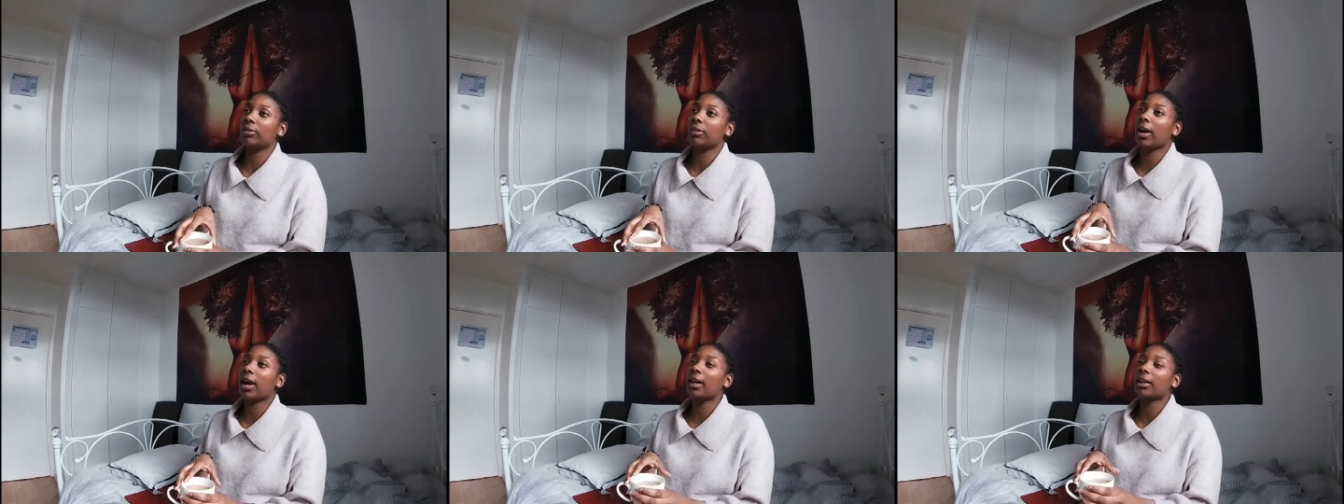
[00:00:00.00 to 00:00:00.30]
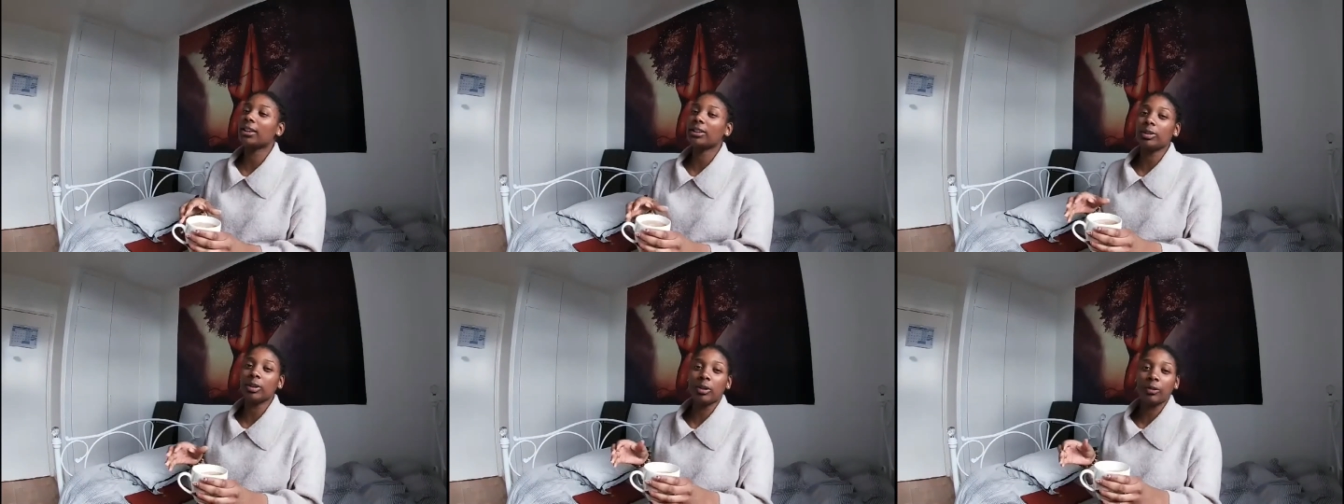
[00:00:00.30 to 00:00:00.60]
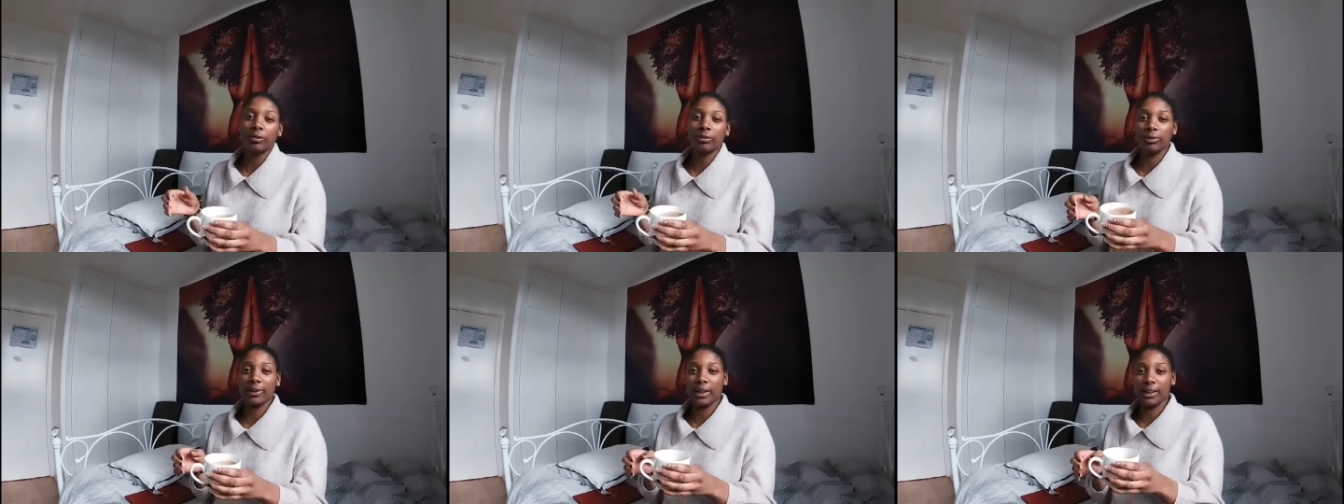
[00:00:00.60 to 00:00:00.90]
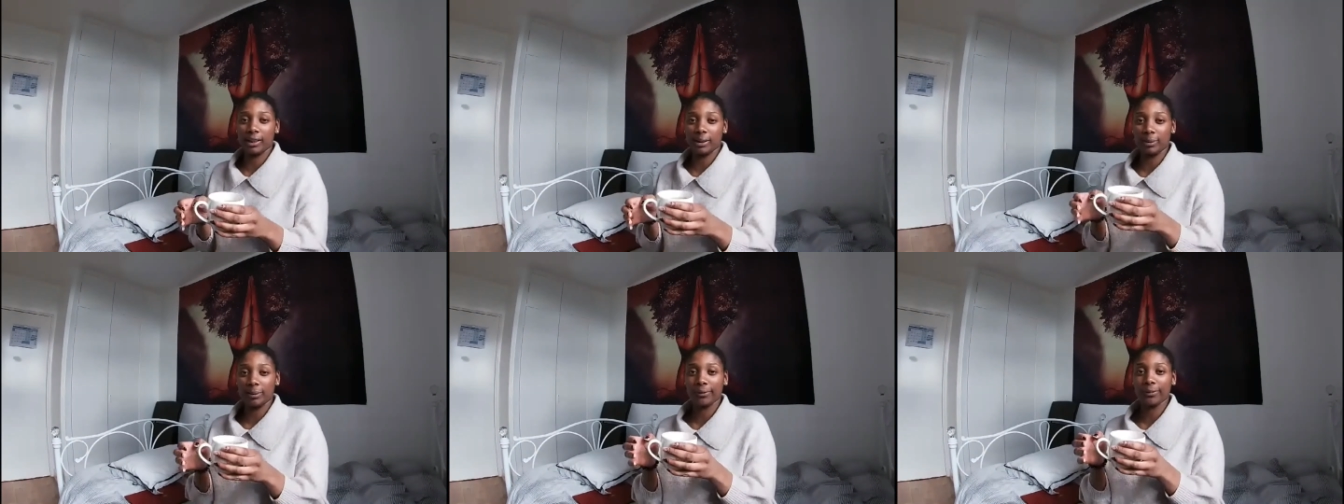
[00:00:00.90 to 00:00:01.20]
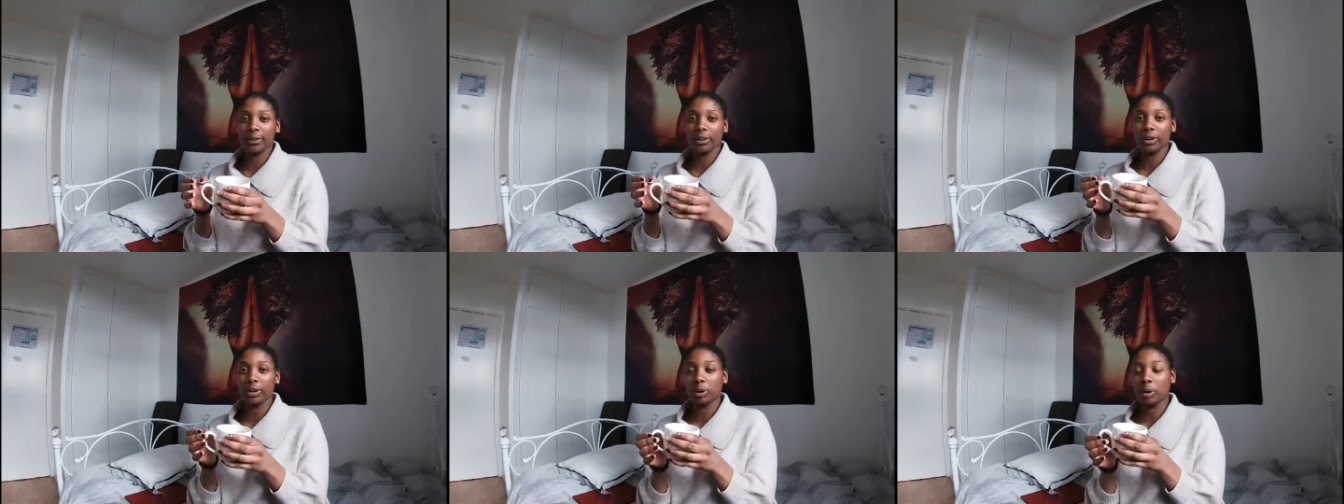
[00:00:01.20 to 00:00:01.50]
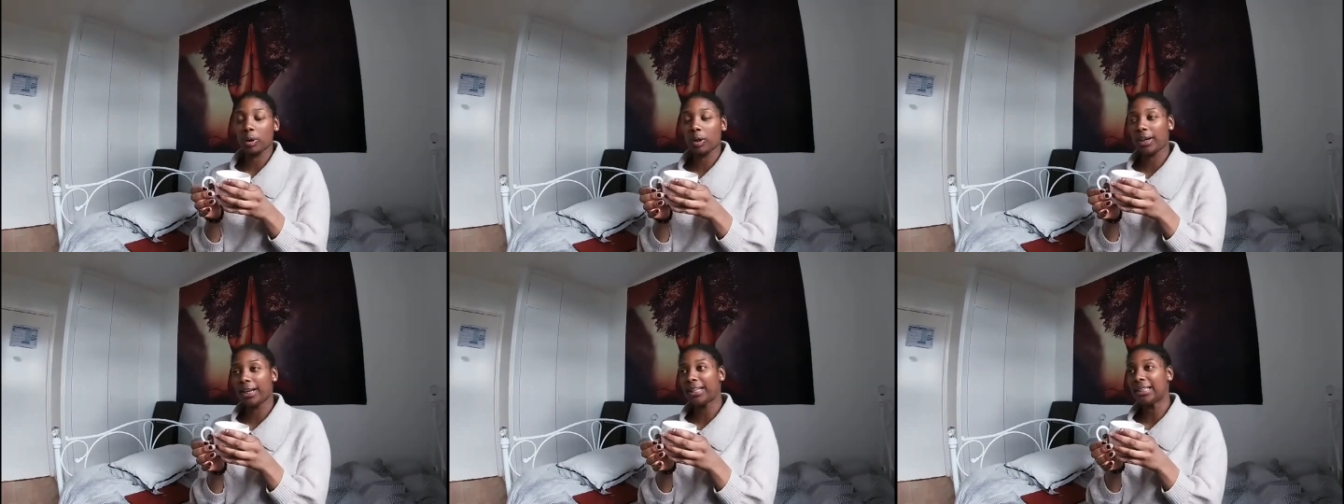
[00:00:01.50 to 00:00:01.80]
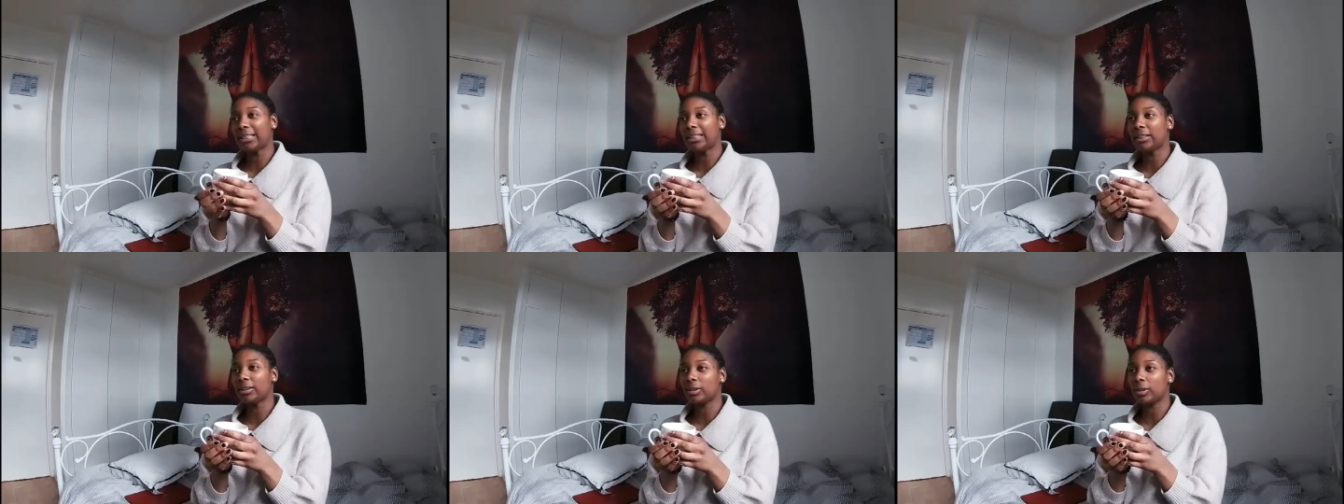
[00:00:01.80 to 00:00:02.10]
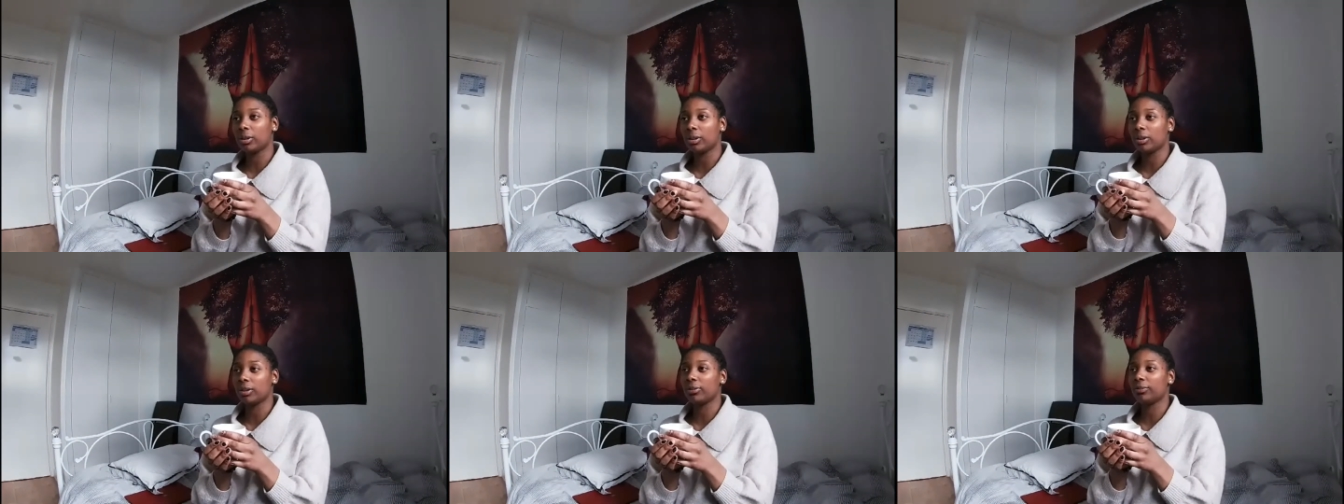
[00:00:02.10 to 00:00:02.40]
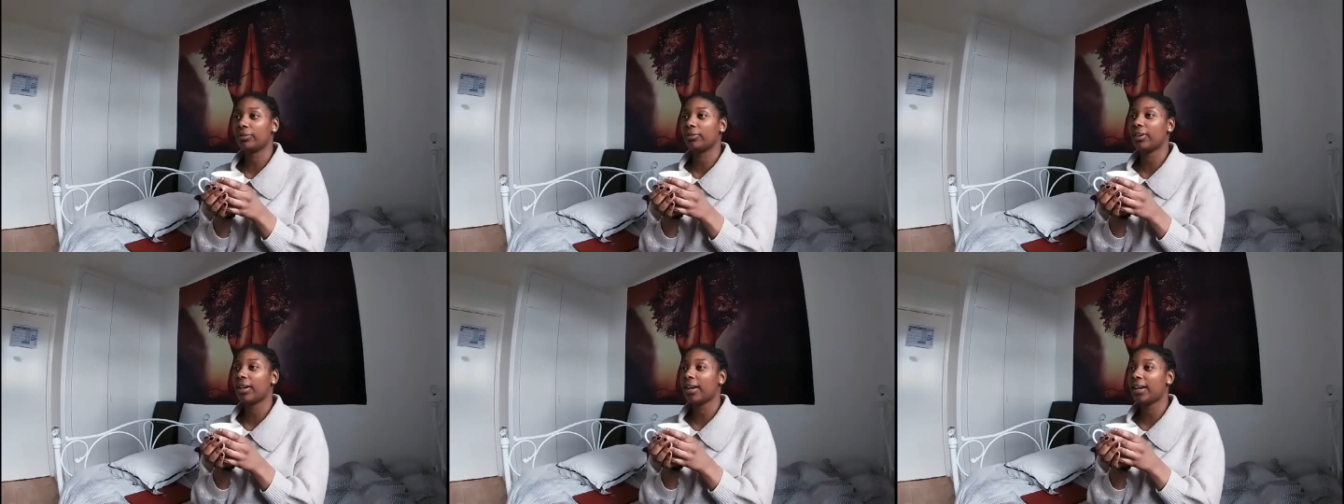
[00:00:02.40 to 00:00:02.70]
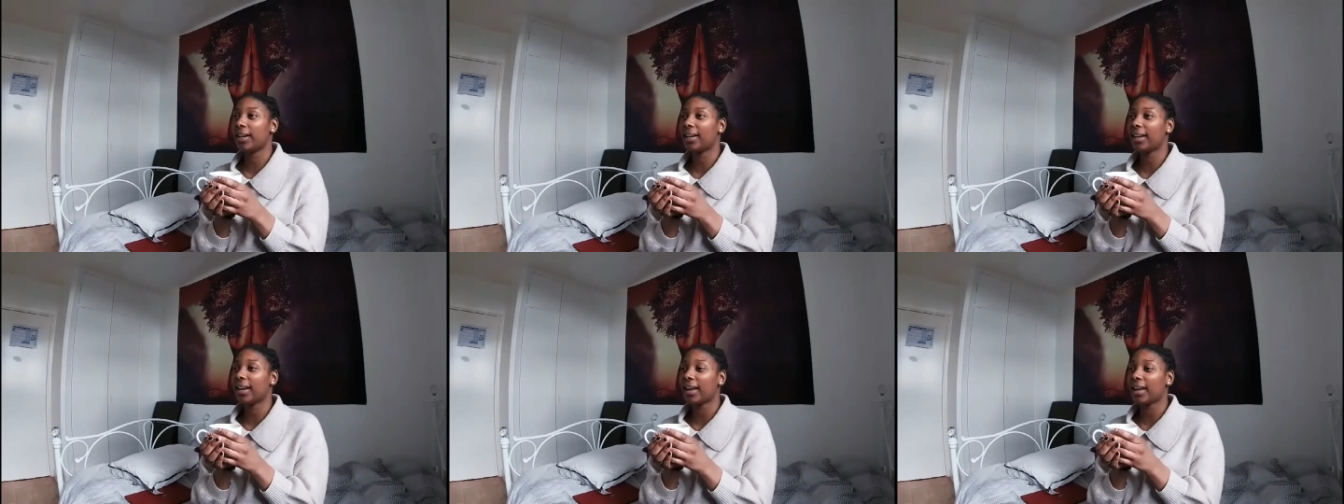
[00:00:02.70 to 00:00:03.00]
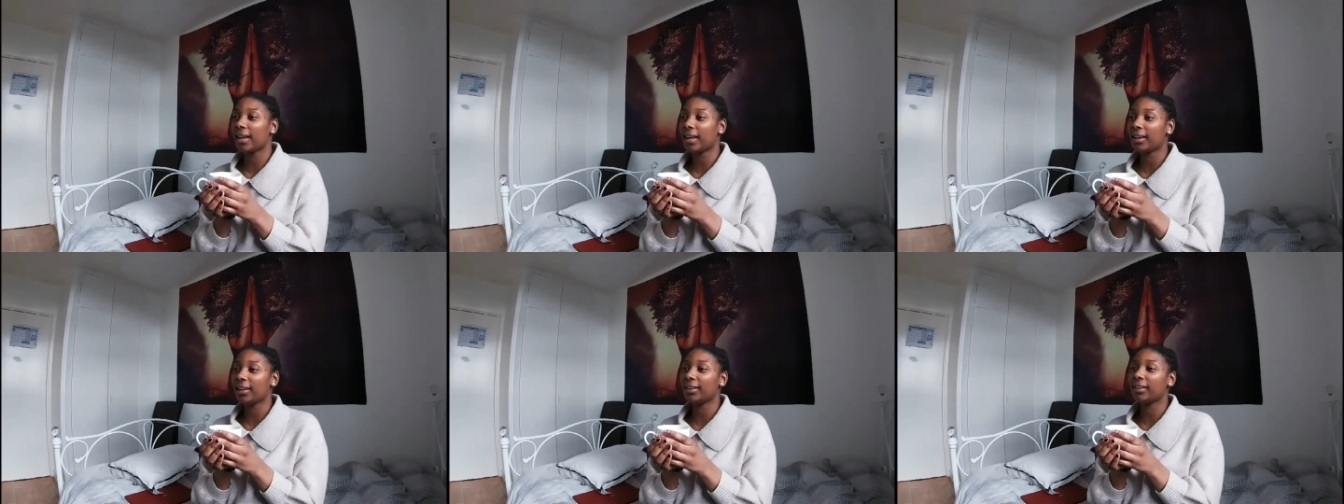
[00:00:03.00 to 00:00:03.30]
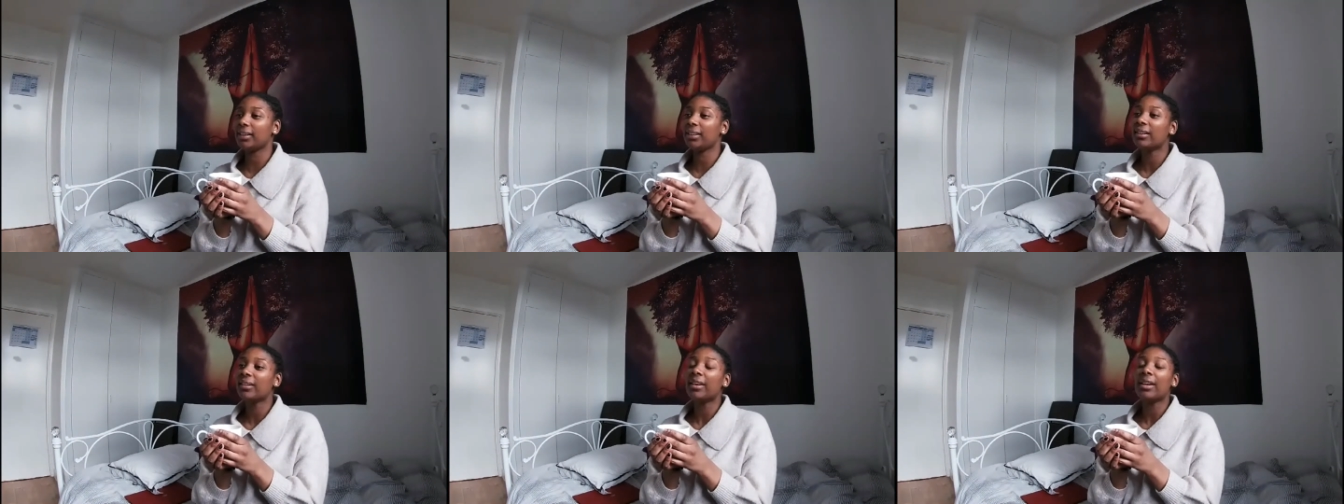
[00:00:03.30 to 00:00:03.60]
was sort of faced with a choice sort of thing, and,